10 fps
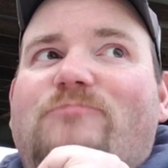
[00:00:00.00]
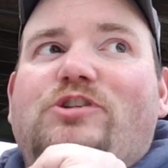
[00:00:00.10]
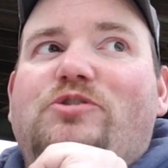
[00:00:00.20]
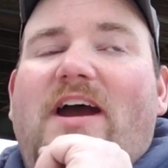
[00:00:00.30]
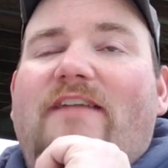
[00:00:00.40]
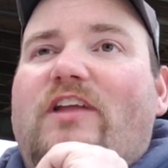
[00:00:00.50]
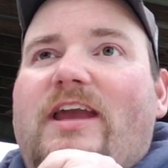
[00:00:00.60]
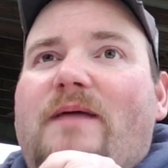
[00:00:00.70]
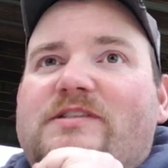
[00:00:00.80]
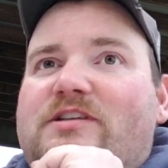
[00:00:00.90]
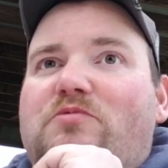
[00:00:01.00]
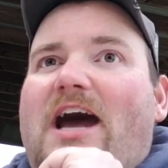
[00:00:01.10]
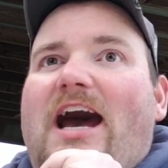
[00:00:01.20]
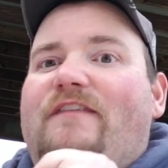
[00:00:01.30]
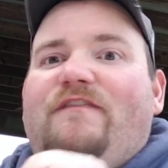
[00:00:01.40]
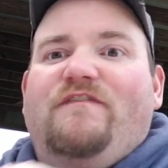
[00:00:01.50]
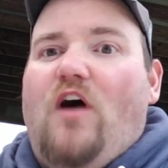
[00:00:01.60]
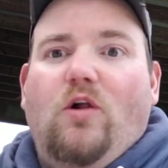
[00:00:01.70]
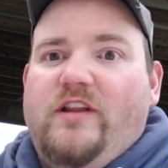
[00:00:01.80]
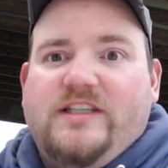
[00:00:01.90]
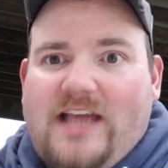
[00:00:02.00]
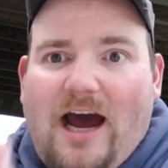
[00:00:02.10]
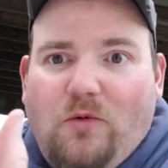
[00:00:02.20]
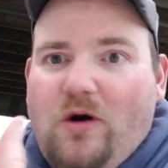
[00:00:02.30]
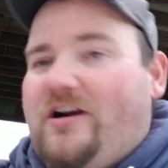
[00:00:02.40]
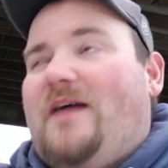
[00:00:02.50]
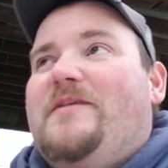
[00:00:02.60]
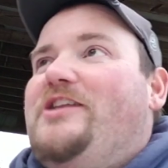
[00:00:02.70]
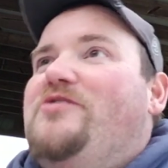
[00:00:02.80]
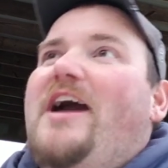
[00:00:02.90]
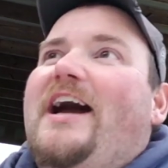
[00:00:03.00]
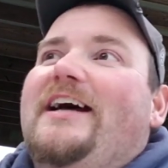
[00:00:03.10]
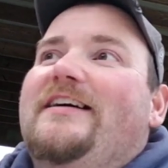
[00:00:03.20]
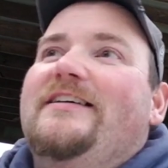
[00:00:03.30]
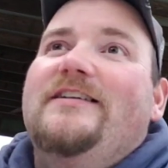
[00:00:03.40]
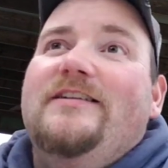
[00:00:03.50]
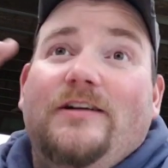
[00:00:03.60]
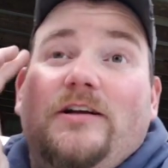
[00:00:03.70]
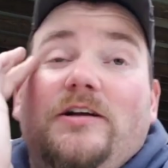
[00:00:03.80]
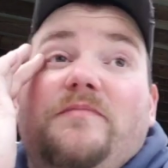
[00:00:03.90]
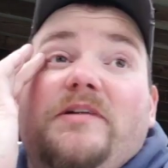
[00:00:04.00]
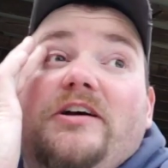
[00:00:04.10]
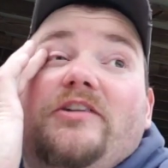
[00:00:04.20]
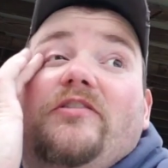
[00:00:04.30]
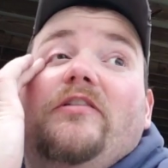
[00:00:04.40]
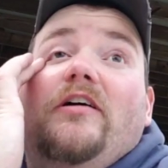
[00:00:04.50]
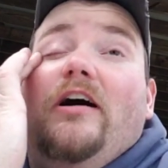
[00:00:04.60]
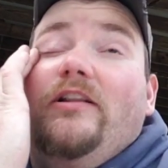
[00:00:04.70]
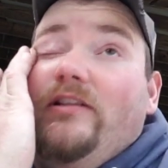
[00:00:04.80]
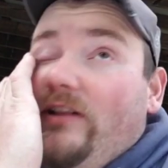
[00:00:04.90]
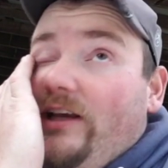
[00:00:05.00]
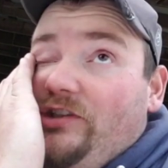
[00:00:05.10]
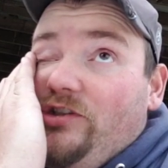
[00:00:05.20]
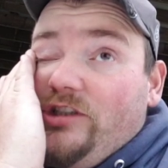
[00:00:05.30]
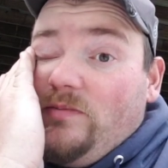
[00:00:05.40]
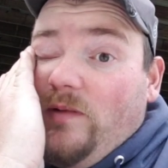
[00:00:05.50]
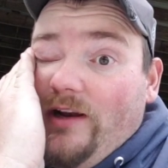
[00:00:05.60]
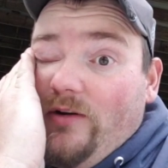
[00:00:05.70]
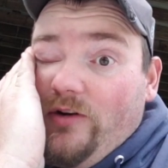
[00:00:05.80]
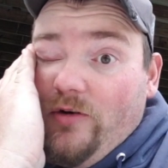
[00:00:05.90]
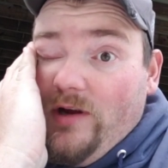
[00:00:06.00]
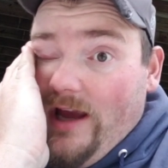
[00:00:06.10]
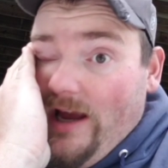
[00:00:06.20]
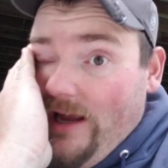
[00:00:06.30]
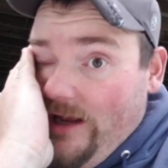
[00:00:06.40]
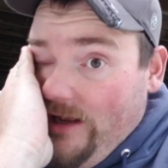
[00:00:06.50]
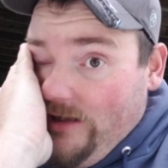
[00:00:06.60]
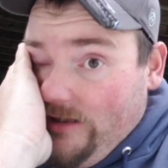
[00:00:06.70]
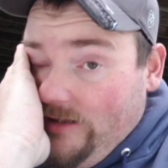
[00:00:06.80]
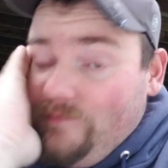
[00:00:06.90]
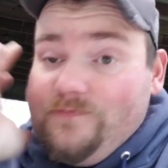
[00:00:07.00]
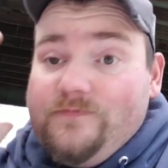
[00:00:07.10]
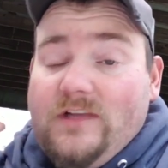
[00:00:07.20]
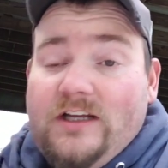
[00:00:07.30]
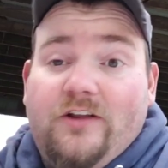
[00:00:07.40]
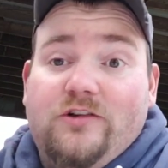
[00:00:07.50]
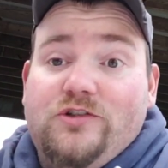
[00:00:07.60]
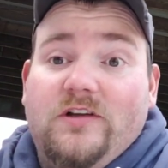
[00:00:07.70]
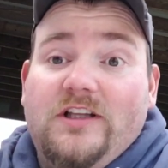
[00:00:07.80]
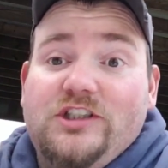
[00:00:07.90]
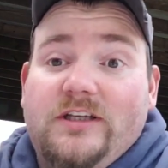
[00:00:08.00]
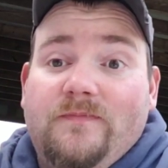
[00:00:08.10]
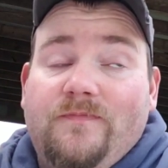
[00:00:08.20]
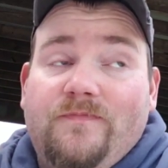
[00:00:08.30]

could you have like episode 9 Fall of the Skywalker? I mean, you gotta, because unless you're just planning on doing another trilogy